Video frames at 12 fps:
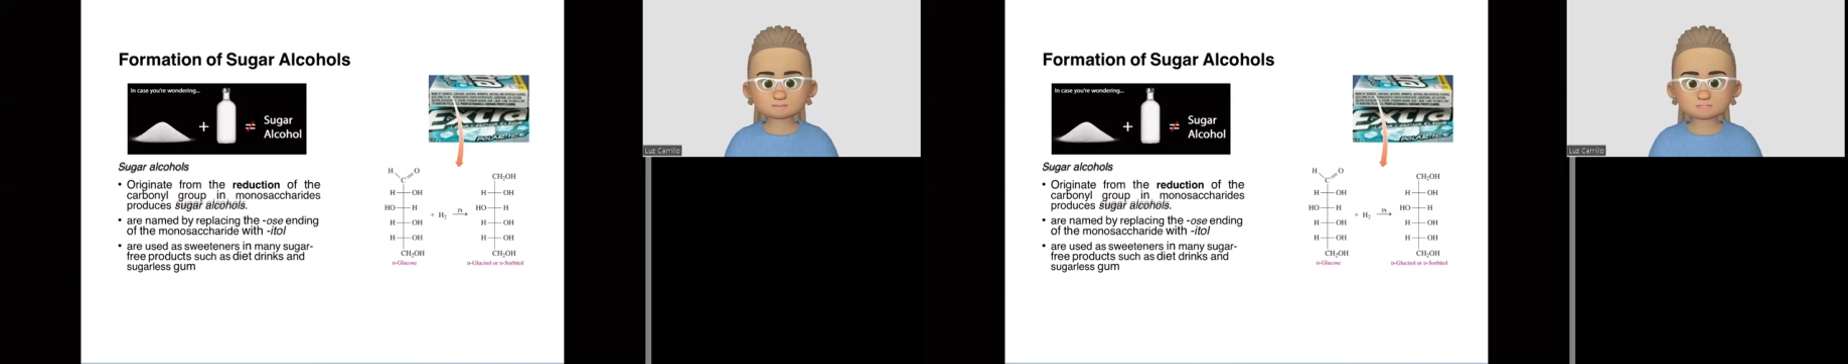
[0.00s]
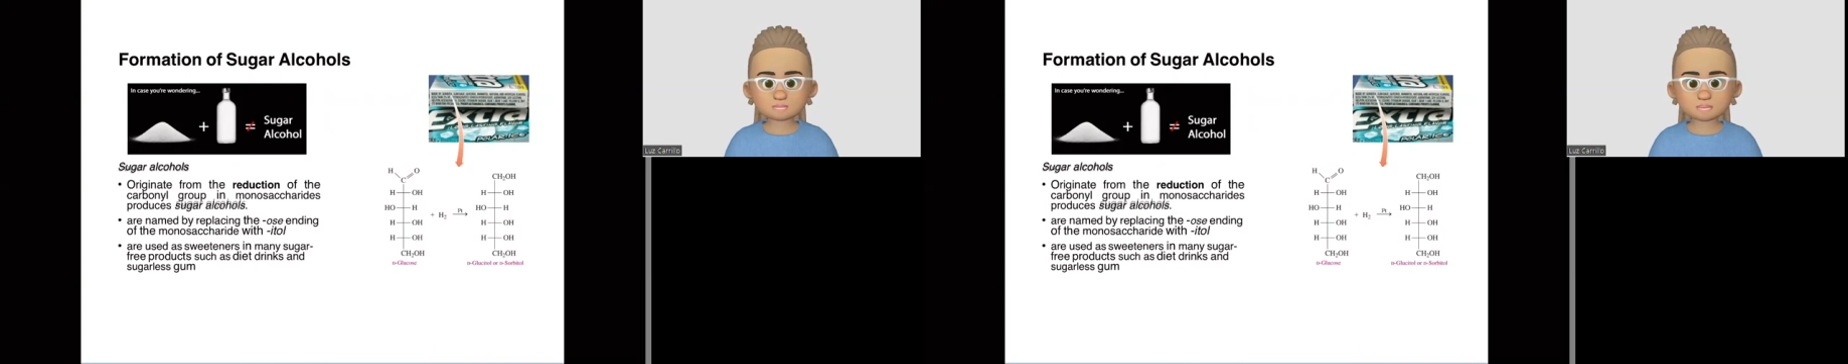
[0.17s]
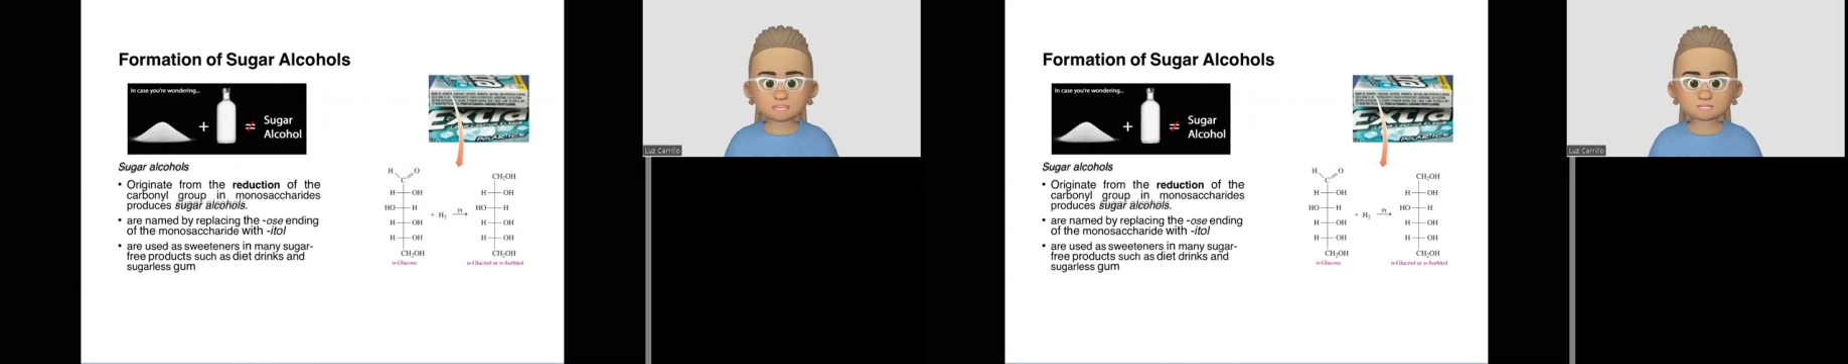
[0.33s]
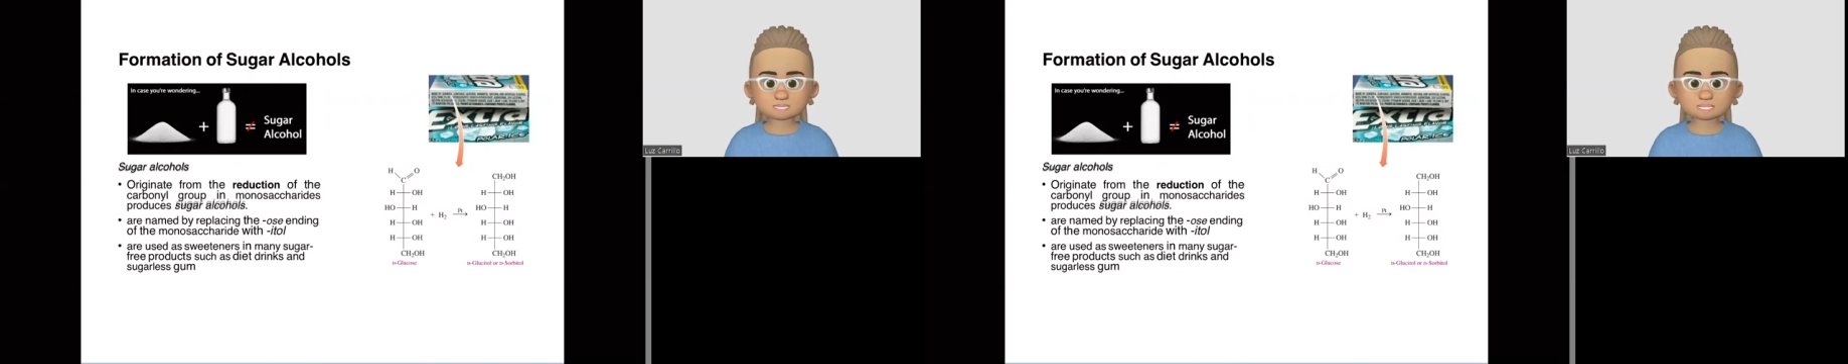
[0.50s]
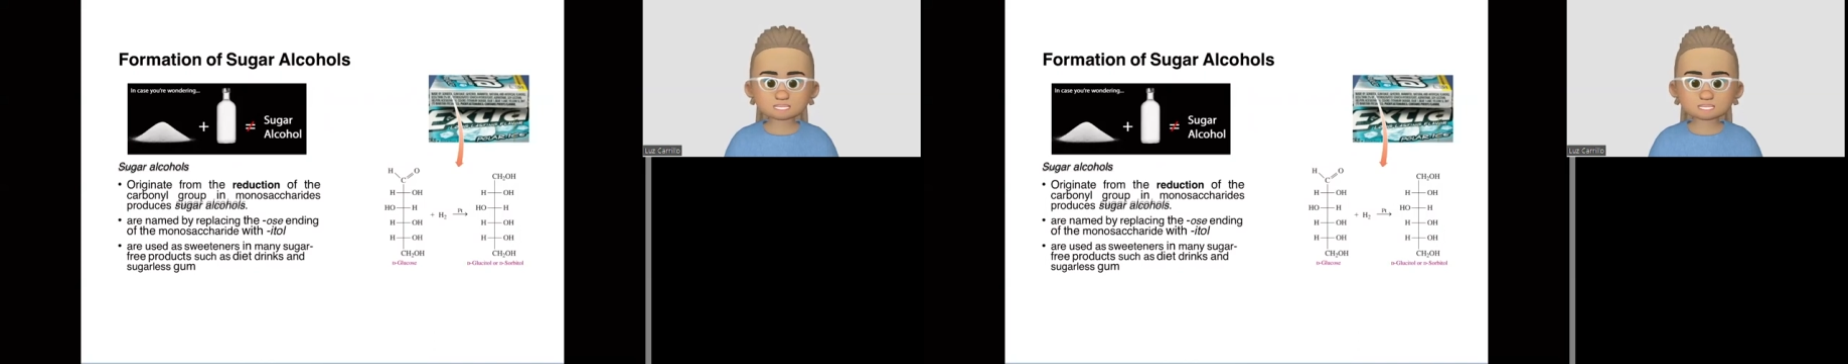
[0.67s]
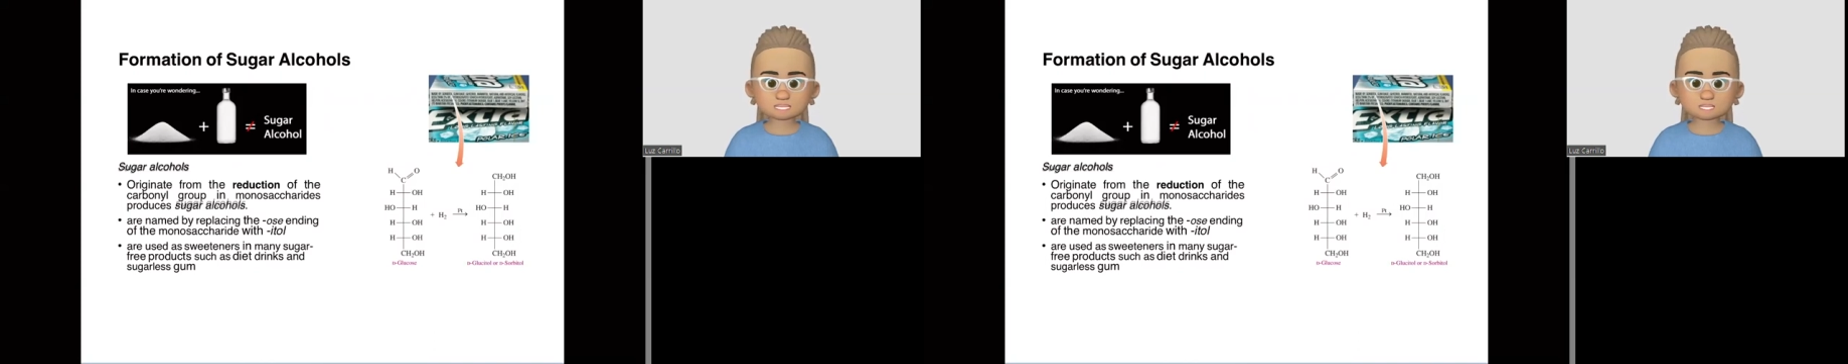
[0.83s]

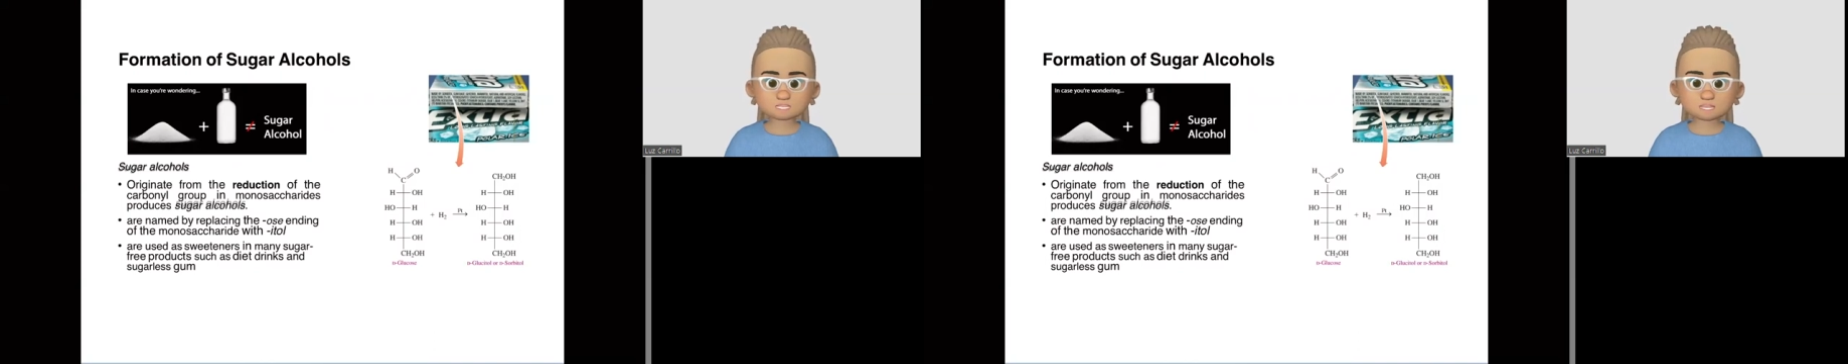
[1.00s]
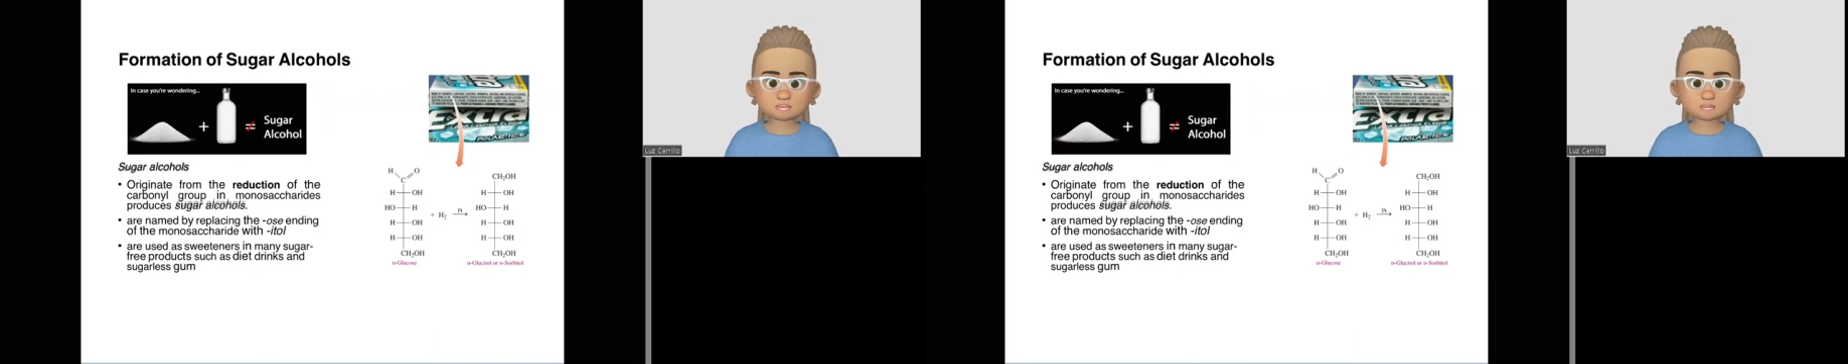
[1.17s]
Understand that sugar